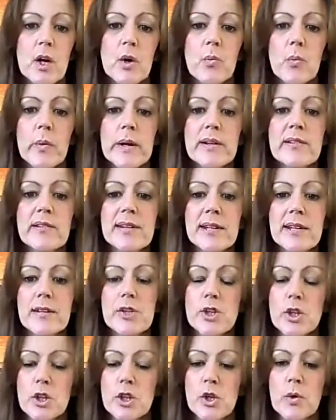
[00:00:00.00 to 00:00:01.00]
we
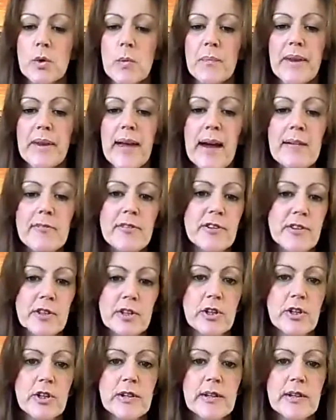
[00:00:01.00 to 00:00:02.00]
teach you
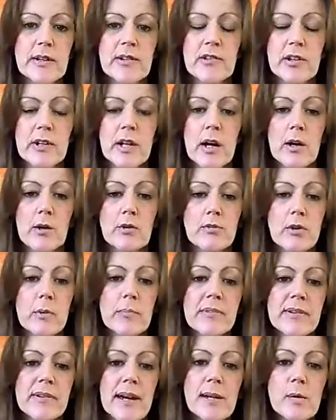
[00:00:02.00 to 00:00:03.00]
everything you need to know
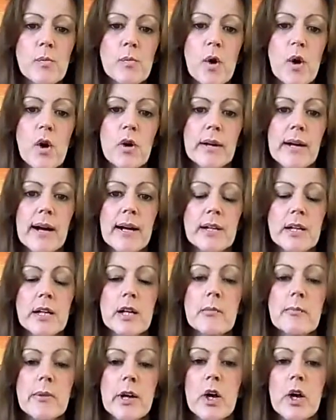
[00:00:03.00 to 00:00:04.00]
from day one, and you
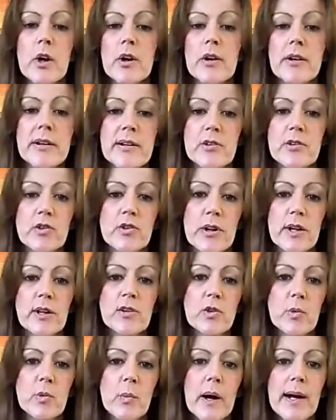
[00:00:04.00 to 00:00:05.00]
can be earning
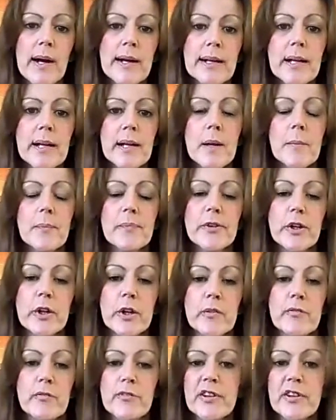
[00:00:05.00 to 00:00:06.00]
straight away. You
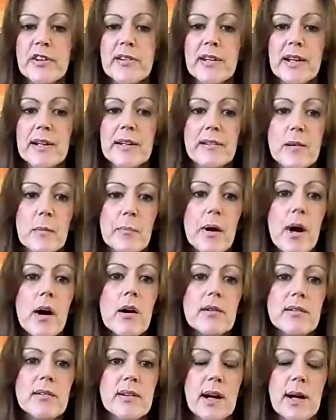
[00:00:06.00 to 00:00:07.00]
can fit it
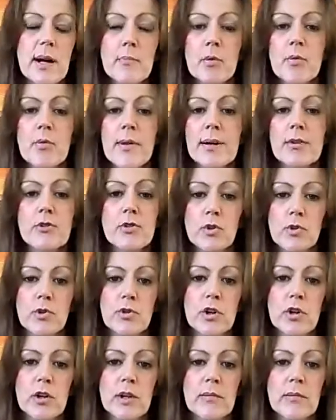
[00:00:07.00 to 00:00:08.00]
part-time around your
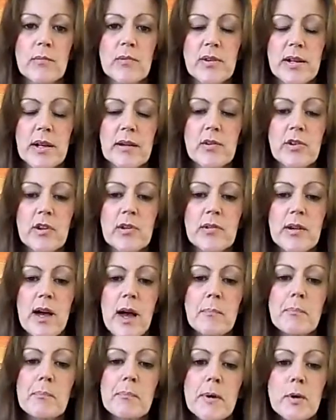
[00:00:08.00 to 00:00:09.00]
circumstances
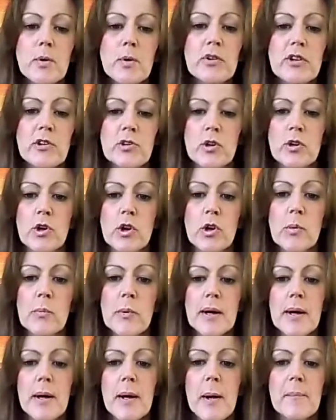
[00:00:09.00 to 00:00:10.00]
and build it up
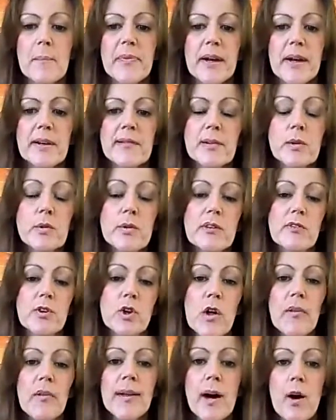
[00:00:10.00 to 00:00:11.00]
until you've
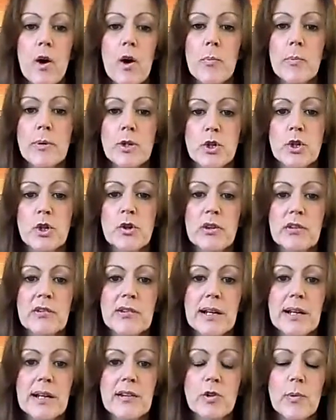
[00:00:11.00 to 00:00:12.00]
got that
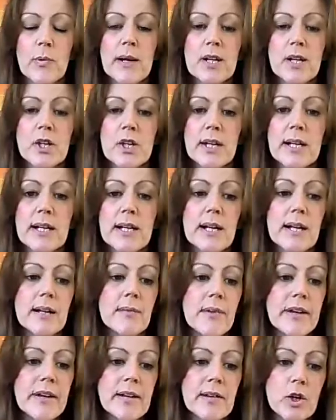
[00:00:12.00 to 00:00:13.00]
opportunity to actually
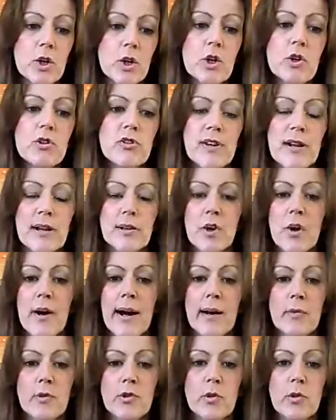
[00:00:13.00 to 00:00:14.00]
either cut down your
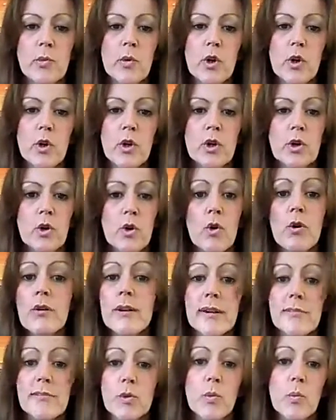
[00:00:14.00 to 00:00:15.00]
hours at work or
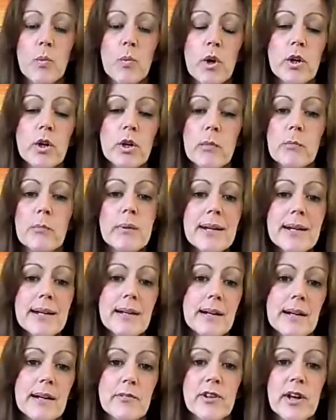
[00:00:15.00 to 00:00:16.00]
give up work
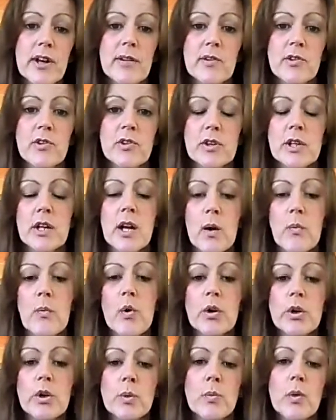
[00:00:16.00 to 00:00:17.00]
completely if that's, you know,
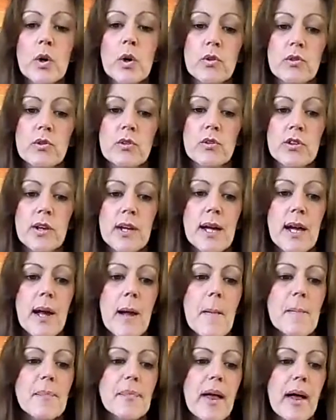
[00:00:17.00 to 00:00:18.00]
what you want.
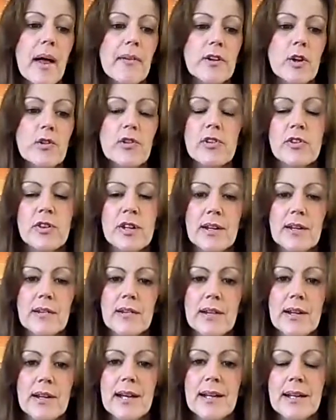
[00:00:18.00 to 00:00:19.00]
And the other
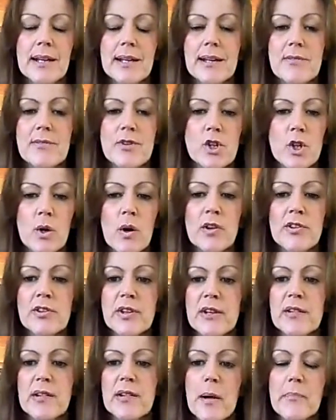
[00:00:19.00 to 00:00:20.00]
things it gives you are
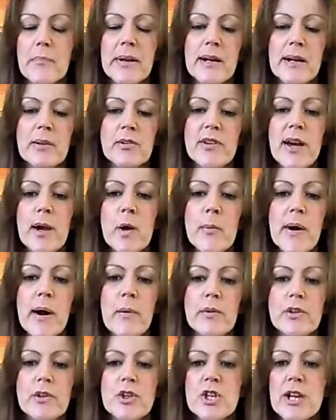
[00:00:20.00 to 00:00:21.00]
things like being able to help
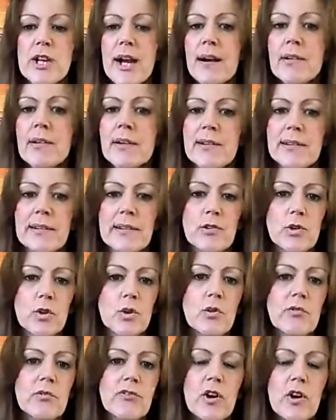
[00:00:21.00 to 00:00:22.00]
out with charities
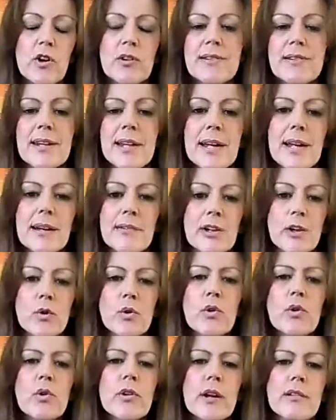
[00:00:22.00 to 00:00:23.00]
or volunteering,
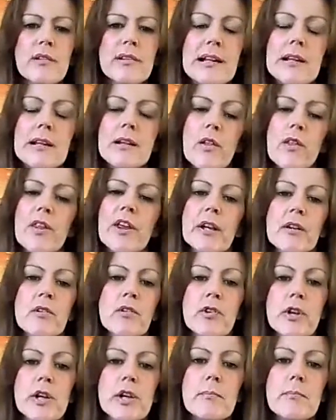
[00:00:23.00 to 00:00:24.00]
all those little
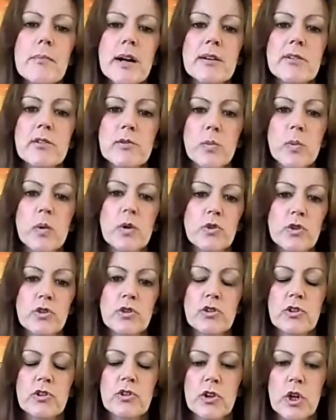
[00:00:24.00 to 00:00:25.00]
things that you might have
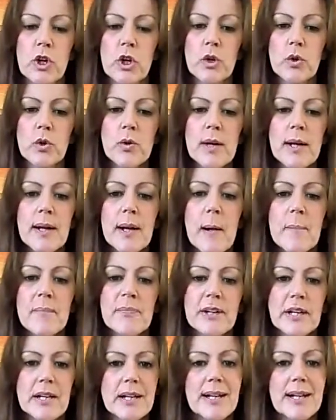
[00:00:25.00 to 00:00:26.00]
wanted to do
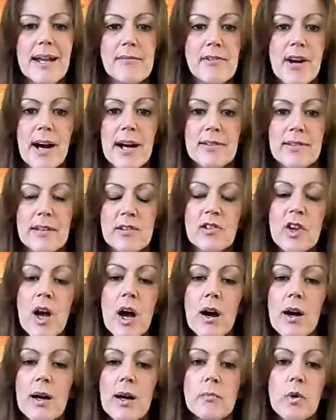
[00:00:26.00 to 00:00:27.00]
that you never had the
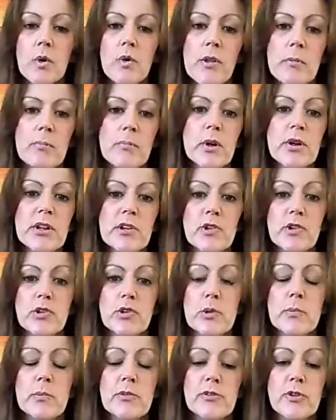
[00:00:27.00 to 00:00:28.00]
time or the money to
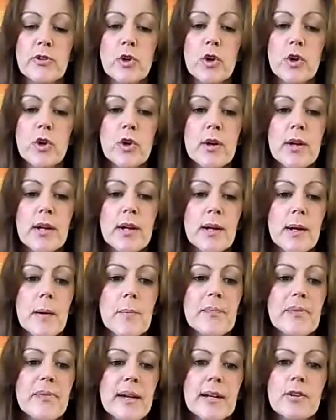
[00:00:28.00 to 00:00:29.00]
do before.
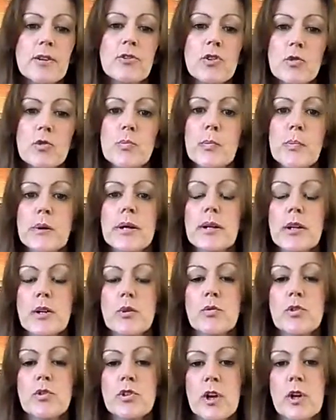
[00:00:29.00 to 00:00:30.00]
It does bring
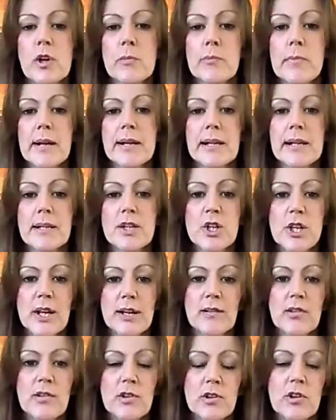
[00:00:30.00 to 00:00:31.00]
you so many
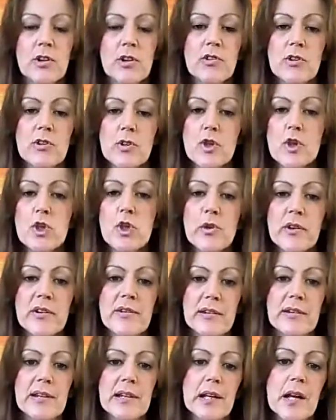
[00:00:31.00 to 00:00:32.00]
chances and
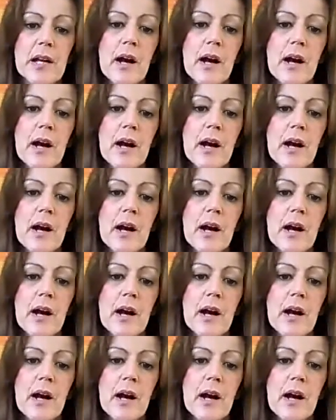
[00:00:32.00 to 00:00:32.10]
choices in